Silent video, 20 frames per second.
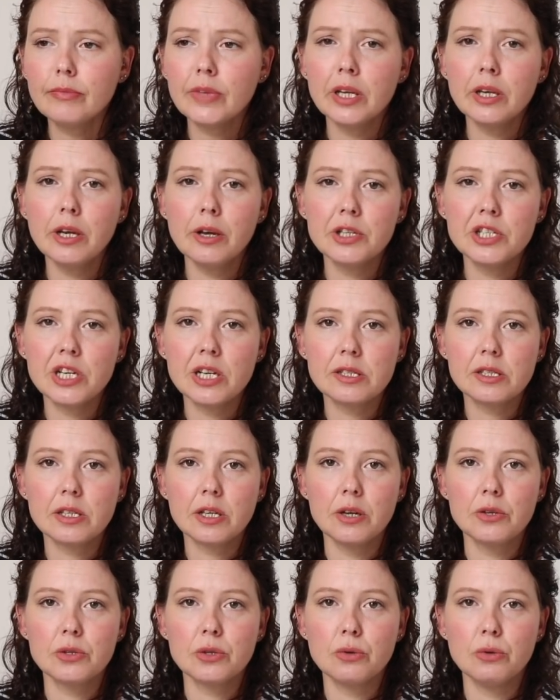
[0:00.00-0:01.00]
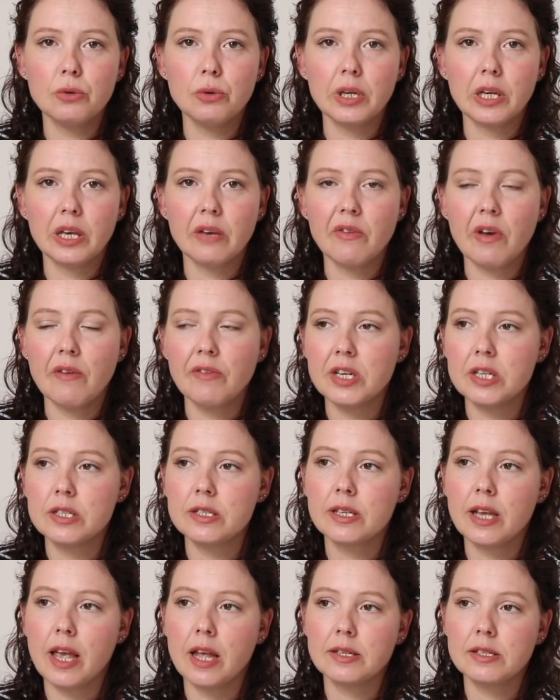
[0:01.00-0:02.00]
She has to go to court and give
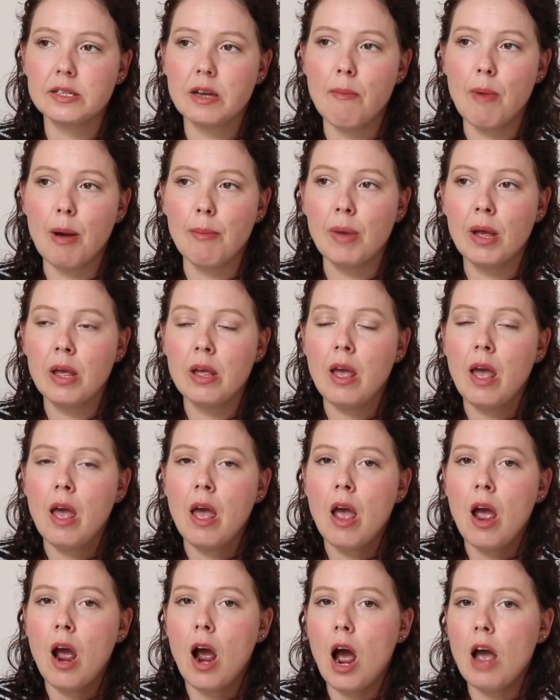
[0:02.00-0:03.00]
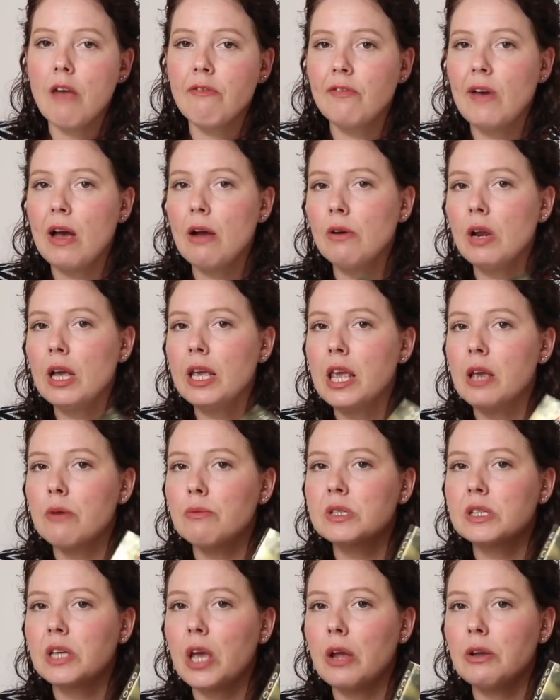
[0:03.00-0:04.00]
evidence against her mum. I felt like it
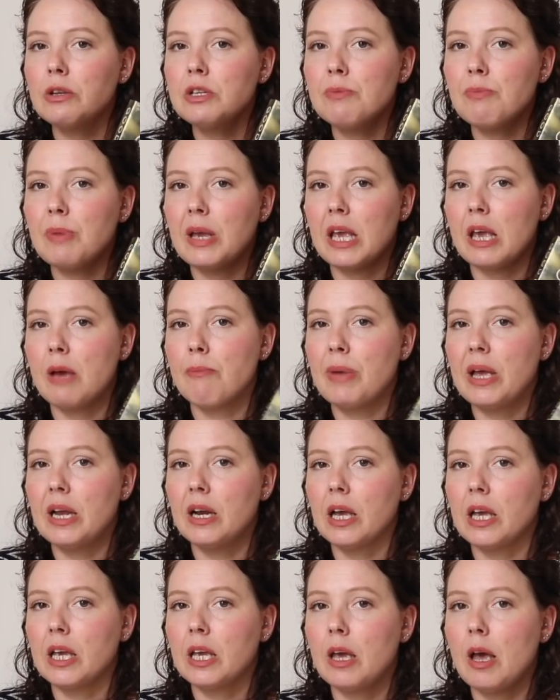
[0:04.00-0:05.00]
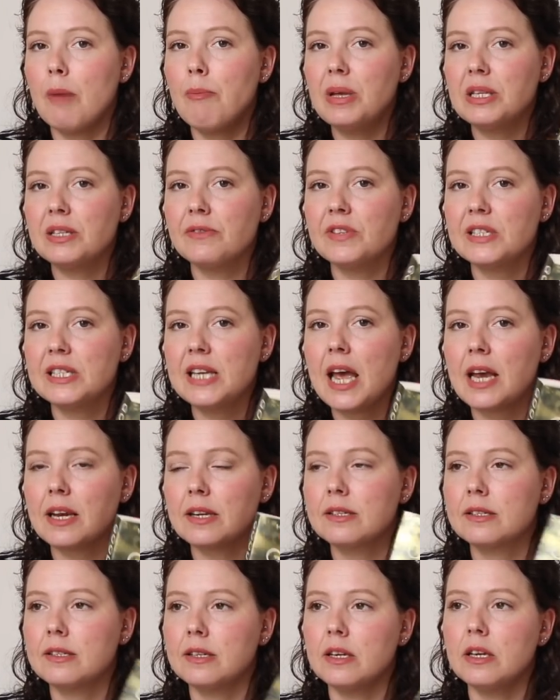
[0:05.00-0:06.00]
was going to be a bit of a
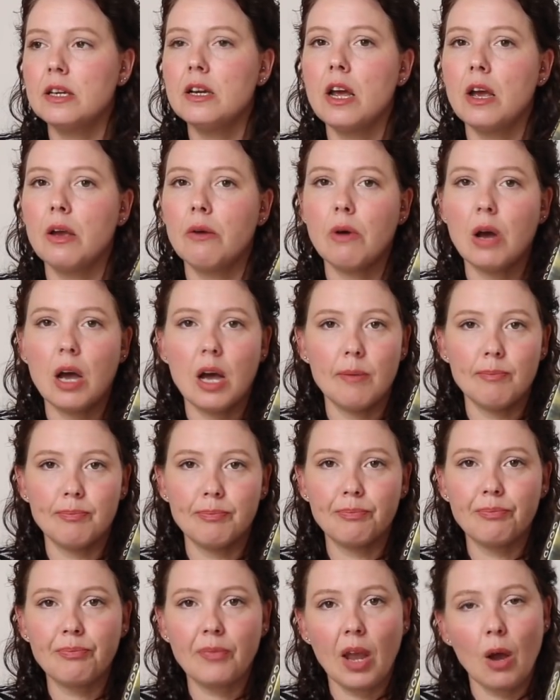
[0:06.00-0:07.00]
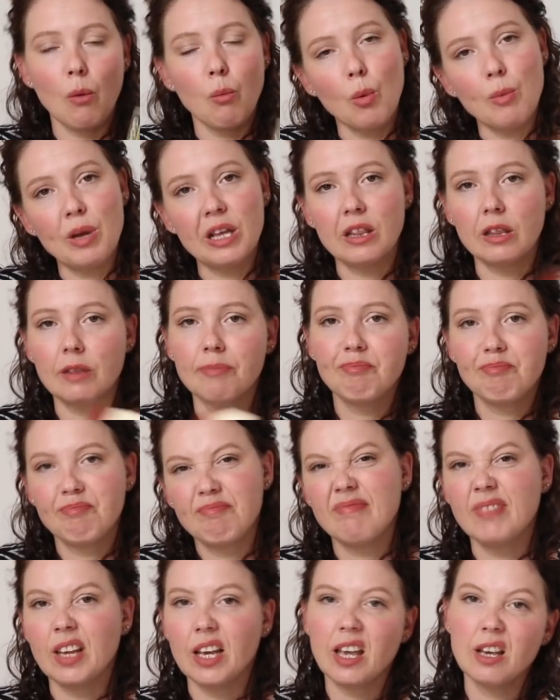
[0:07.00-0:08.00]
Dexter, a woman
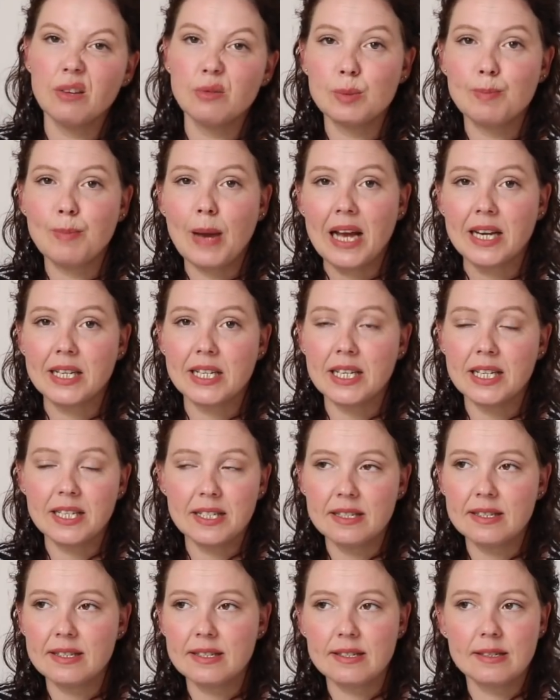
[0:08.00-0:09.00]
that kills baddies.